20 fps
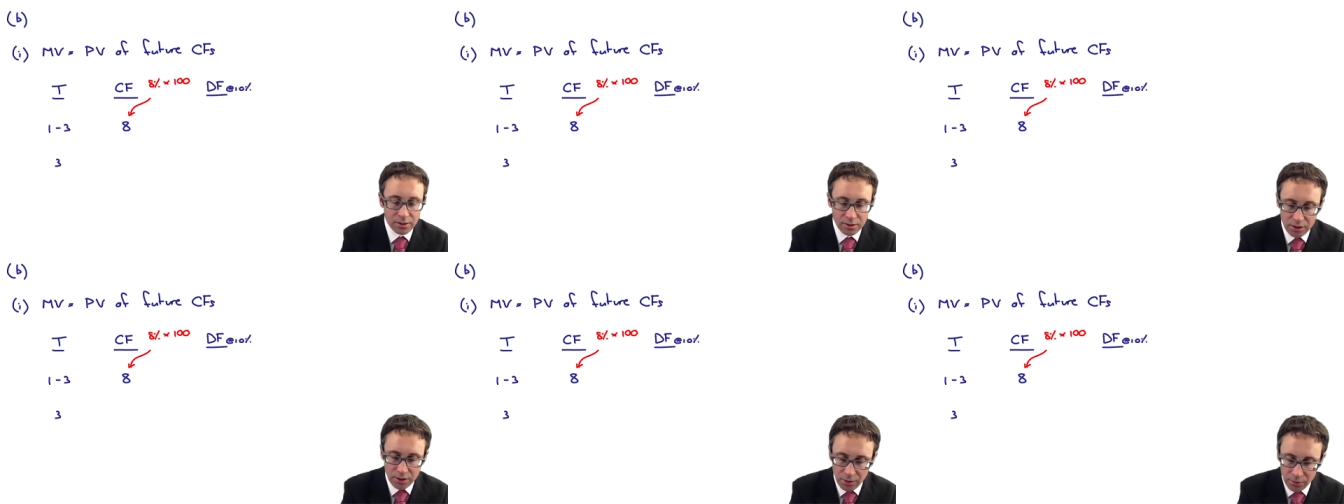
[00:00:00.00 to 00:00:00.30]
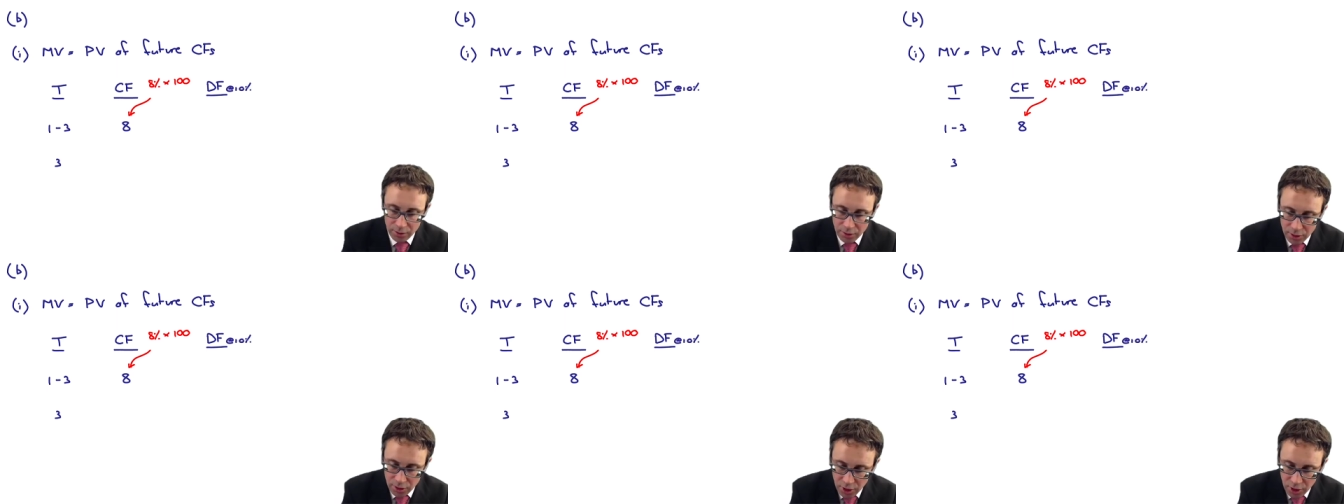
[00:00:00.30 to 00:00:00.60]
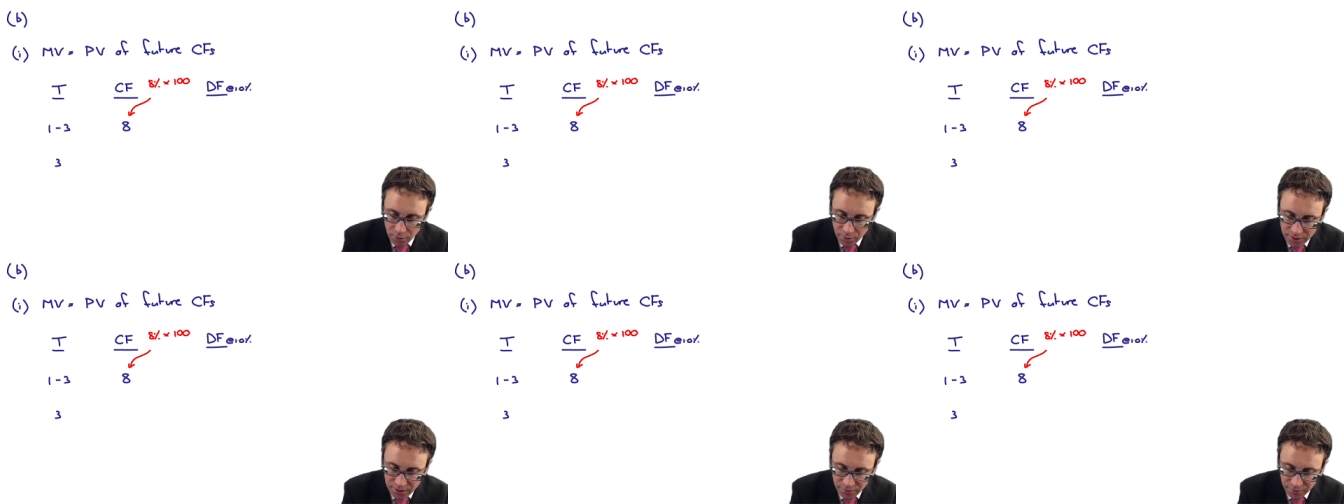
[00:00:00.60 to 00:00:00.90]
So an
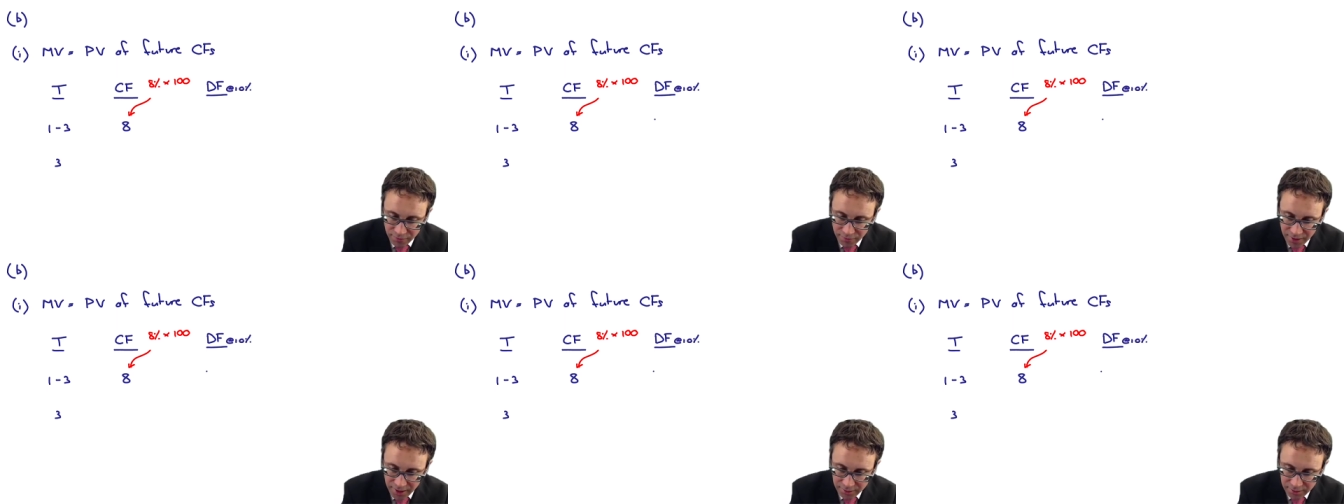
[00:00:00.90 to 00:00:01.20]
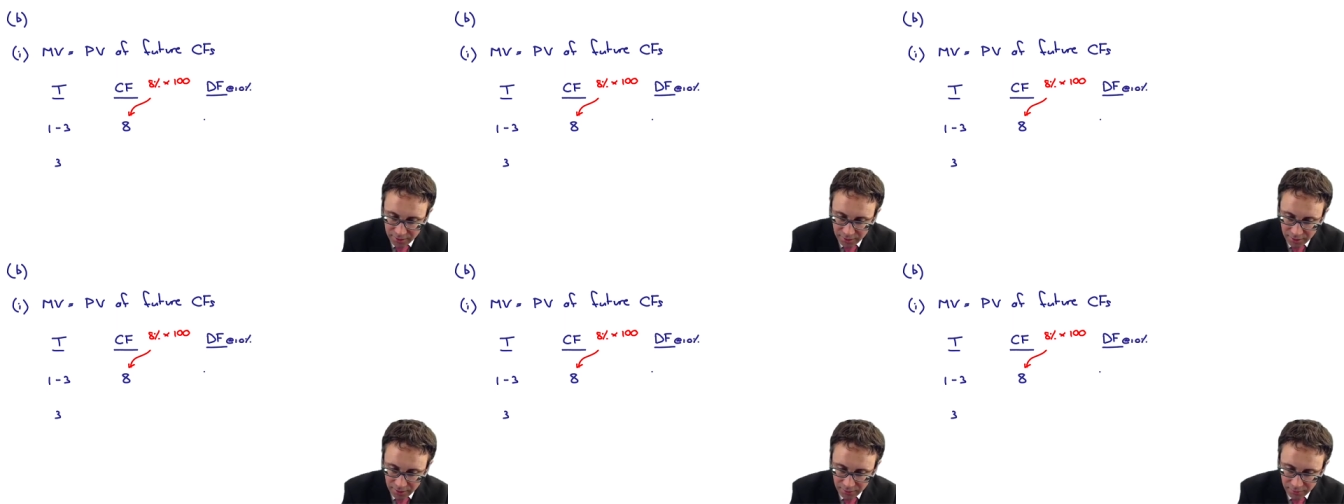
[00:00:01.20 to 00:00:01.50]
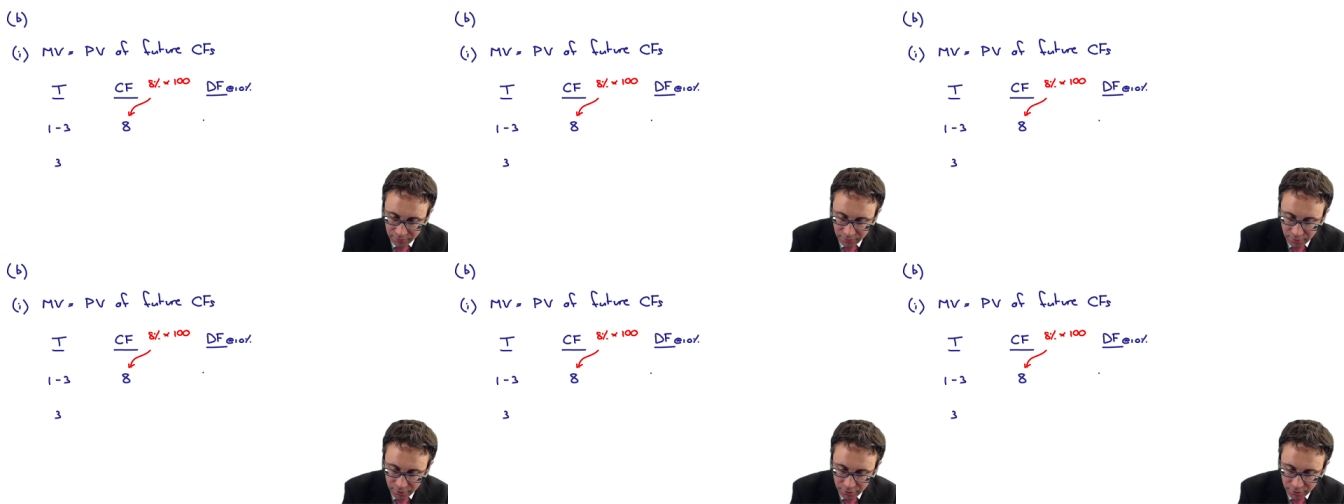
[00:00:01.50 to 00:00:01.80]
annuity
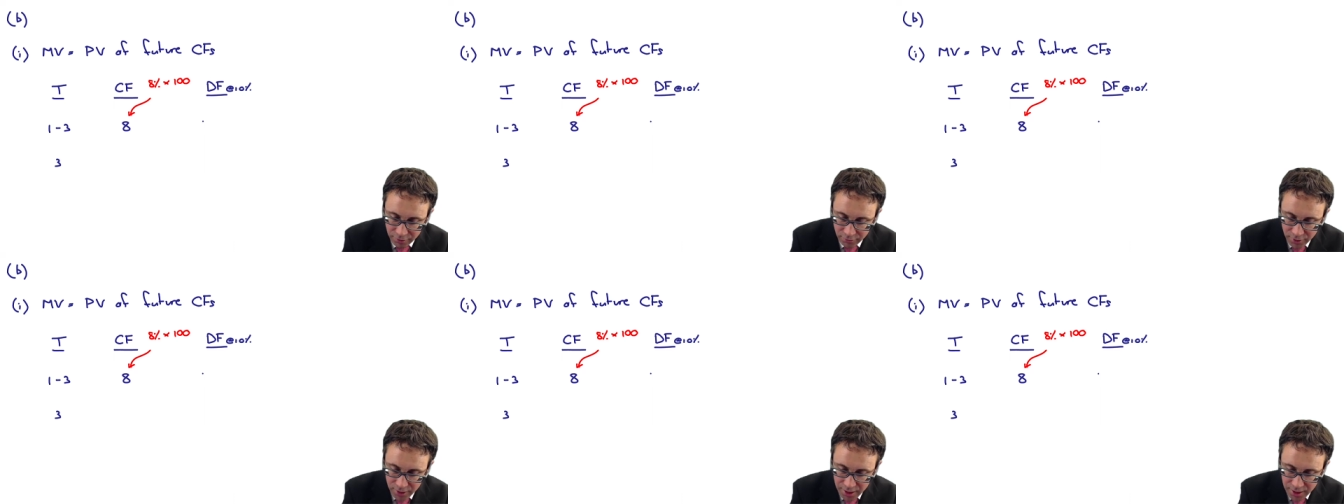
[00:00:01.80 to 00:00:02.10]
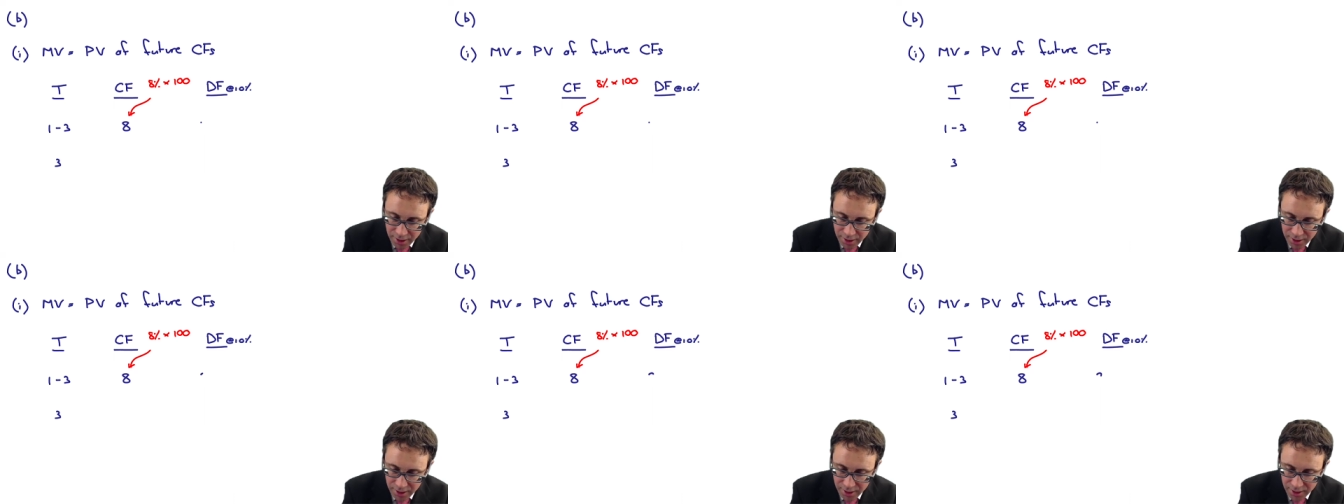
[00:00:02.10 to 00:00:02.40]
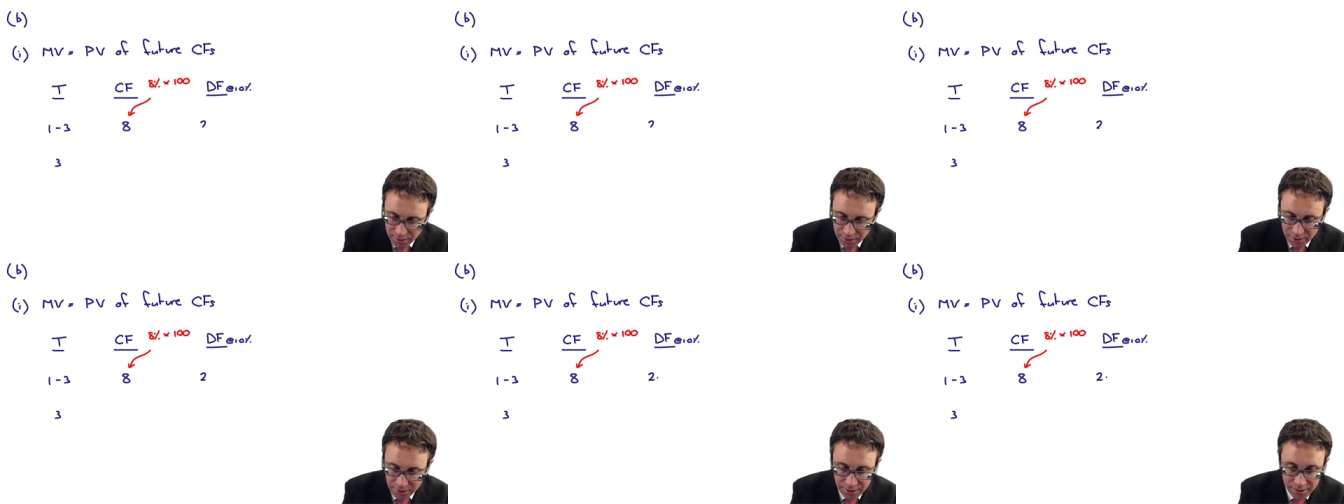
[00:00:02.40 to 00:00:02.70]
factor for three
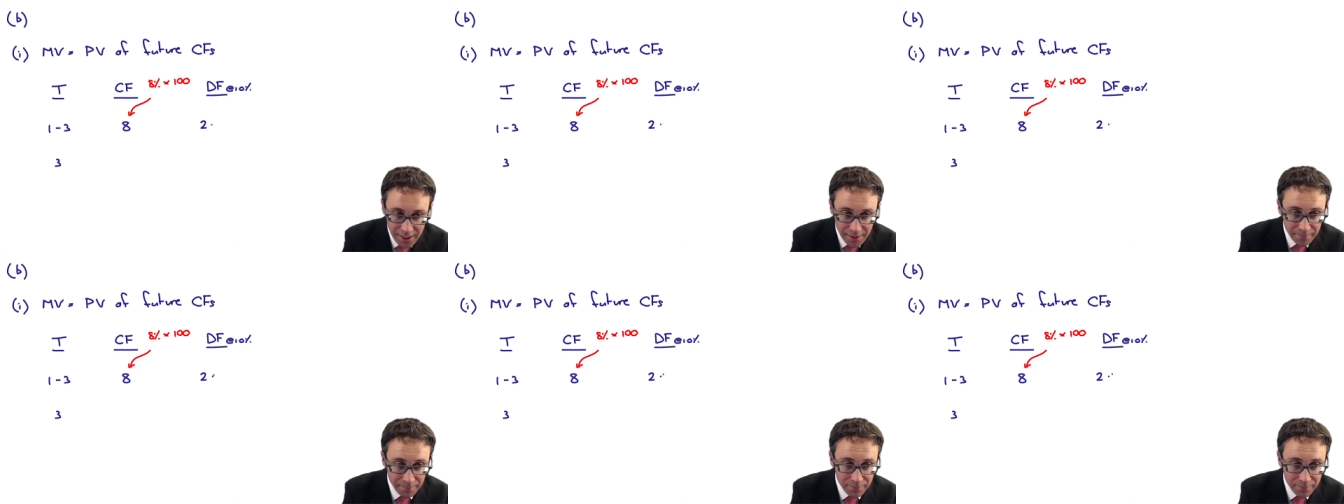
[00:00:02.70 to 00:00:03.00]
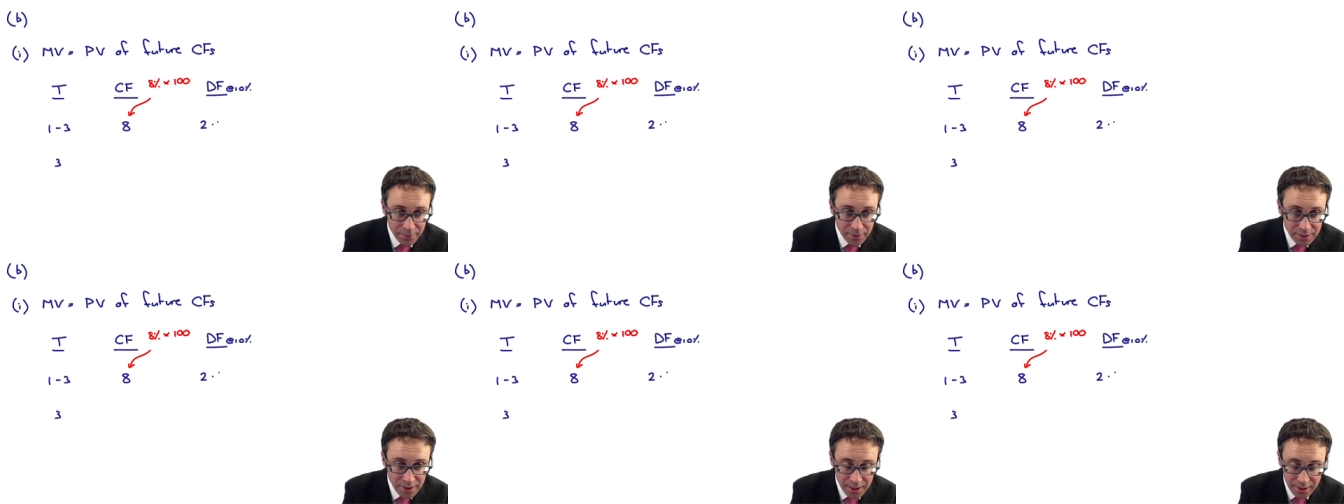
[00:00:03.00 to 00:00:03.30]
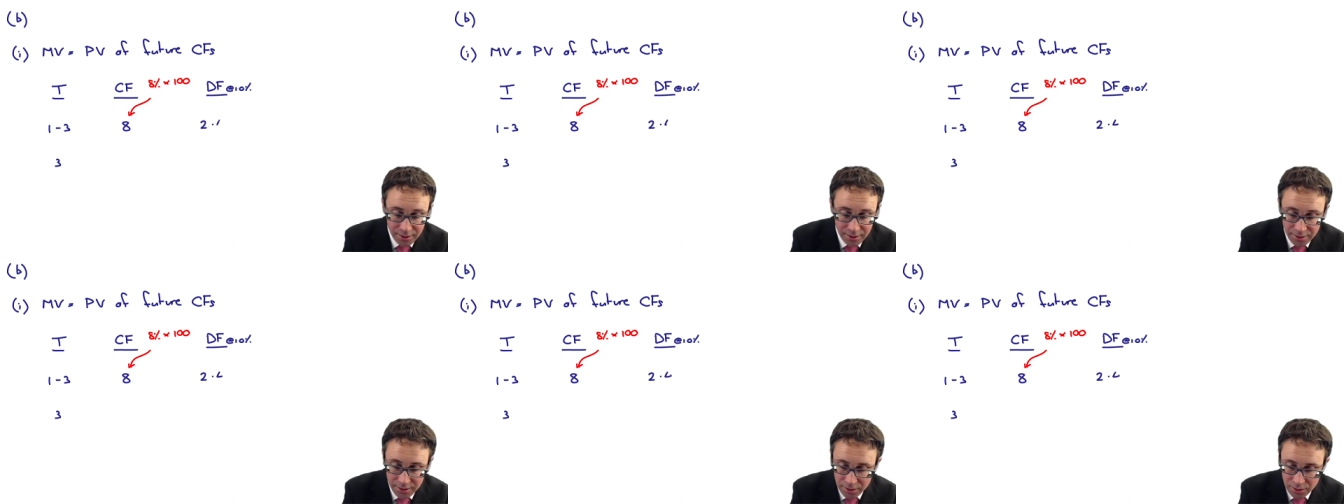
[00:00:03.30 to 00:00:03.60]
years at
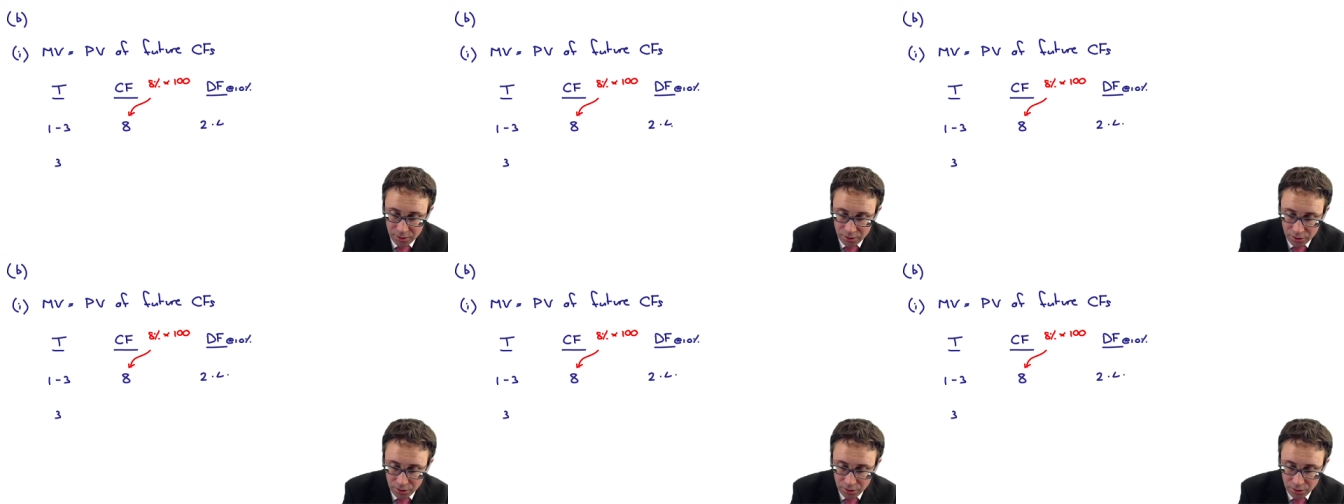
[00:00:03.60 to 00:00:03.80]
10% is